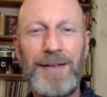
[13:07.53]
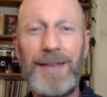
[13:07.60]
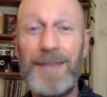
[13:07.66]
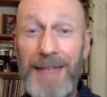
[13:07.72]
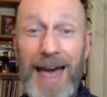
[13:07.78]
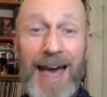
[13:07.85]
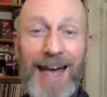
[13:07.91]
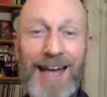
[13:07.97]

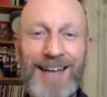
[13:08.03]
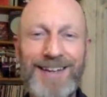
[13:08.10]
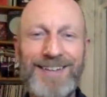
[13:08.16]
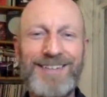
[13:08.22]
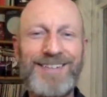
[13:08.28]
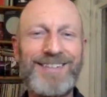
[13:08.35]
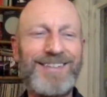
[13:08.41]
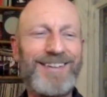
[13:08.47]
And that
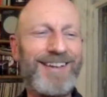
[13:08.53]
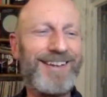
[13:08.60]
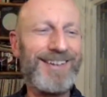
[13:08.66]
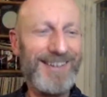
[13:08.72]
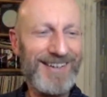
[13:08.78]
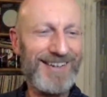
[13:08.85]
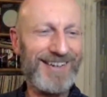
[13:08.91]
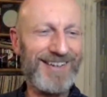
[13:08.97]

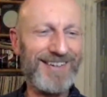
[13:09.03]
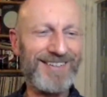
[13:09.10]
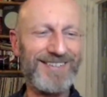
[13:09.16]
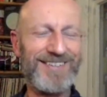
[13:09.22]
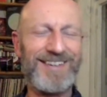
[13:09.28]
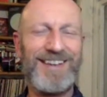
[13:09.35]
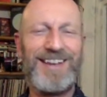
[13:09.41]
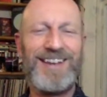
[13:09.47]

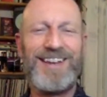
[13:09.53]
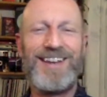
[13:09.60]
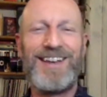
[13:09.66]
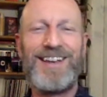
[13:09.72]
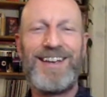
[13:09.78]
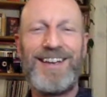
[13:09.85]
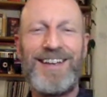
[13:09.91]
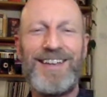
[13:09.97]
is
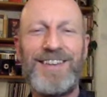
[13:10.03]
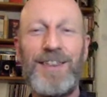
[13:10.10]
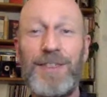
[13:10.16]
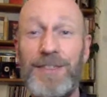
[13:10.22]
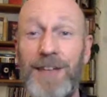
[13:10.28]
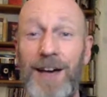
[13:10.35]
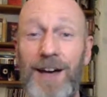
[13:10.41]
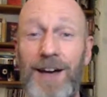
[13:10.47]
the
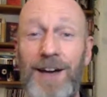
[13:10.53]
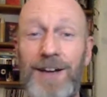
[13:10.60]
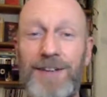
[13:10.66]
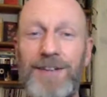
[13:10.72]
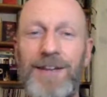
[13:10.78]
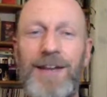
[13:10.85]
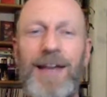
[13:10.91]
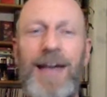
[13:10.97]
third
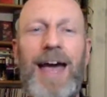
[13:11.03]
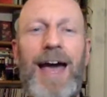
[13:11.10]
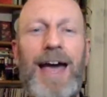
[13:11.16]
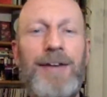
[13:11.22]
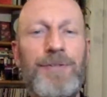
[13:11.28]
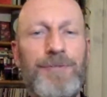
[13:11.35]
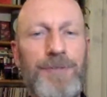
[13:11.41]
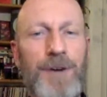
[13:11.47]

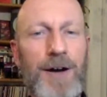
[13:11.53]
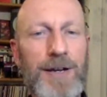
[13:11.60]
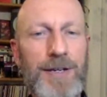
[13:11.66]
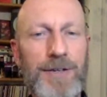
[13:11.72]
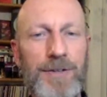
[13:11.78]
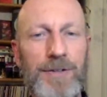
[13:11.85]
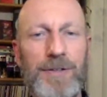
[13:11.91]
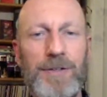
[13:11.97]
and
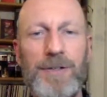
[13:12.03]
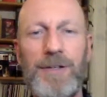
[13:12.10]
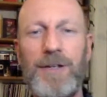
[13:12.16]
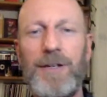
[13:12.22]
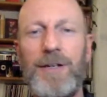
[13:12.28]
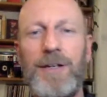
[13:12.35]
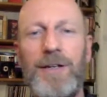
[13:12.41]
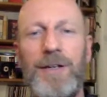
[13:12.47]
final
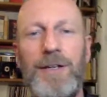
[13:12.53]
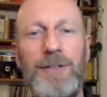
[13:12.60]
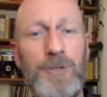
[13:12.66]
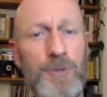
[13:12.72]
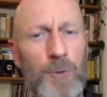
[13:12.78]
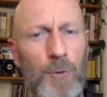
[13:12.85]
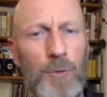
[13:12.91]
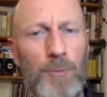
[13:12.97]

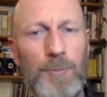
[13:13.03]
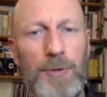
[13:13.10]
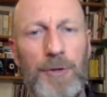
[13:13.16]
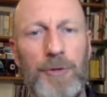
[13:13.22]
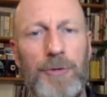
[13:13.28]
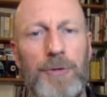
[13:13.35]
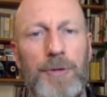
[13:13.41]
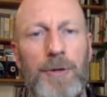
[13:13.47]
installment
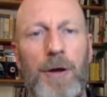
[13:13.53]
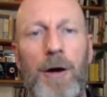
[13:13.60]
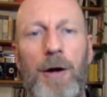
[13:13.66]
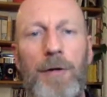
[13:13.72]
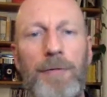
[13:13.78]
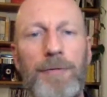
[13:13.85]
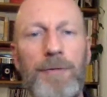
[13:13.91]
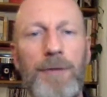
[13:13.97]

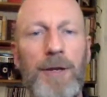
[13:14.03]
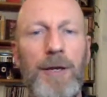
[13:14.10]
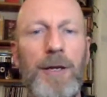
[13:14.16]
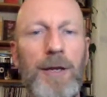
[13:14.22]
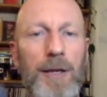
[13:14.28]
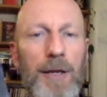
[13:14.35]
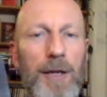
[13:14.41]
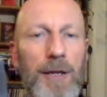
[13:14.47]
of
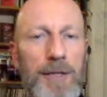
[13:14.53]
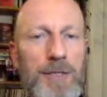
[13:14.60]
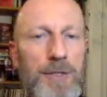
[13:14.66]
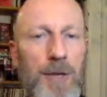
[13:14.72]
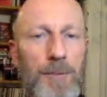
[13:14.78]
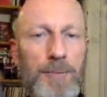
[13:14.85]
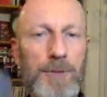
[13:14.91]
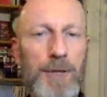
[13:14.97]

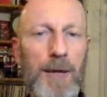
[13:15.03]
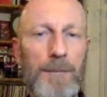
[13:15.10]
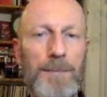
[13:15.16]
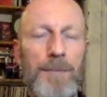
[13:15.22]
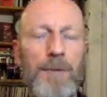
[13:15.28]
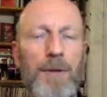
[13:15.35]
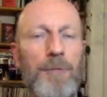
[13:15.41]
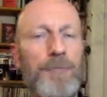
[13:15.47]
Insomnia,
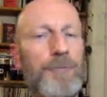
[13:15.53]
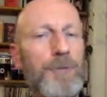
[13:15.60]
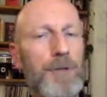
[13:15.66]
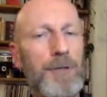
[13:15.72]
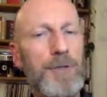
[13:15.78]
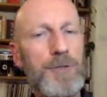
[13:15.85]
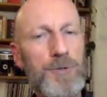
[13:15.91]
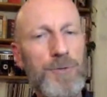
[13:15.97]
of
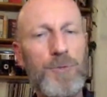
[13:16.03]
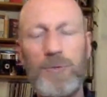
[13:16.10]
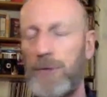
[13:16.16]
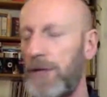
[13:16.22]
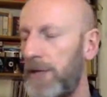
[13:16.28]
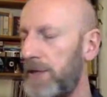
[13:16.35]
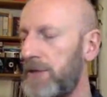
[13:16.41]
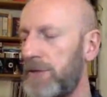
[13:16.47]
the
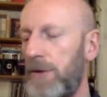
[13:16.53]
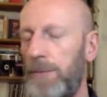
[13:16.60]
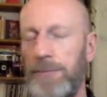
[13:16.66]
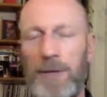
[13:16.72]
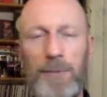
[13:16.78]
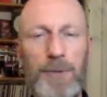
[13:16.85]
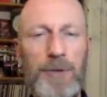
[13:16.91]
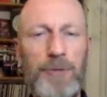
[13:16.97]
story
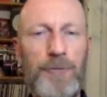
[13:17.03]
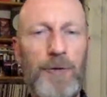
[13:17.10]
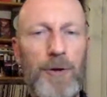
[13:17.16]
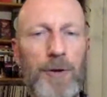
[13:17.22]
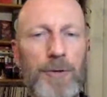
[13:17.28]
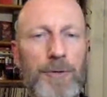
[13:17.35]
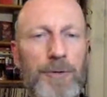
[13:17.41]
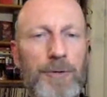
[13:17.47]
Insomnia, which
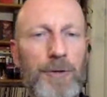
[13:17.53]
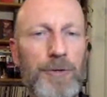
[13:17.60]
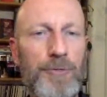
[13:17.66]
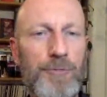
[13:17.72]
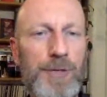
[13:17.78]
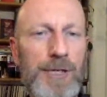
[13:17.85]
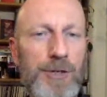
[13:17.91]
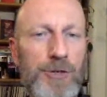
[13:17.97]
followed the
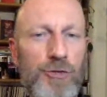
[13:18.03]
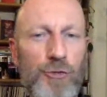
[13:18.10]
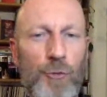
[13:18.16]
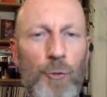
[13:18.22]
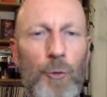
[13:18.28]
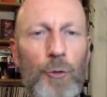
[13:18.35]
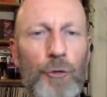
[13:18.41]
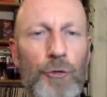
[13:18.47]
3
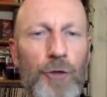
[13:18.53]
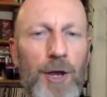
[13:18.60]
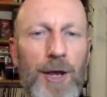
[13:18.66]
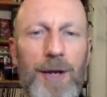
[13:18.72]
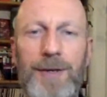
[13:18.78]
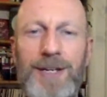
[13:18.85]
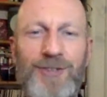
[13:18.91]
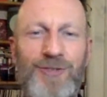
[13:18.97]
short
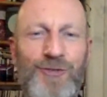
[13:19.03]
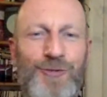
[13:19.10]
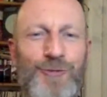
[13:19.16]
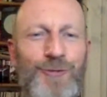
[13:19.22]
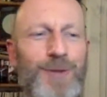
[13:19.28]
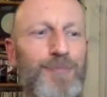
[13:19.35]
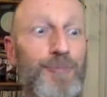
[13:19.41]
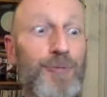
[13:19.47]

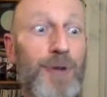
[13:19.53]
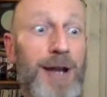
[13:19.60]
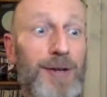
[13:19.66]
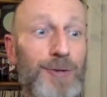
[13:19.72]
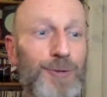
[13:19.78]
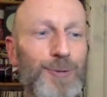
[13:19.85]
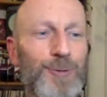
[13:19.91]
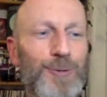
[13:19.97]
literary
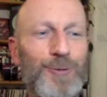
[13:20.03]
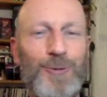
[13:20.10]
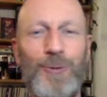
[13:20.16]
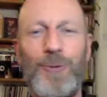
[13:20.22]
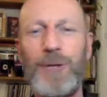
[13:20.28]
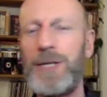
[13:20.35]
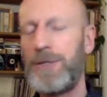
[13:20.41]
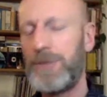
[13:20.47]
preludes
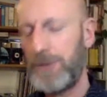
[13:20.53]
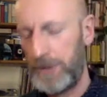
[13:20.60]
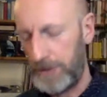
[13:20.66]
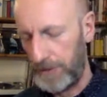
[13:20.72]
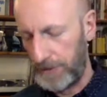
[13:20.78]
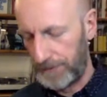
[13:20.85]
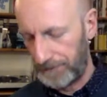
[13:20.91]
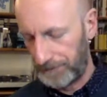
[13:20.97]
or
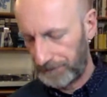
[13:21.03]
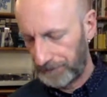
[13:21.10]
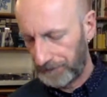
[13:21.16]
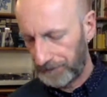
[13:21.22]
interludes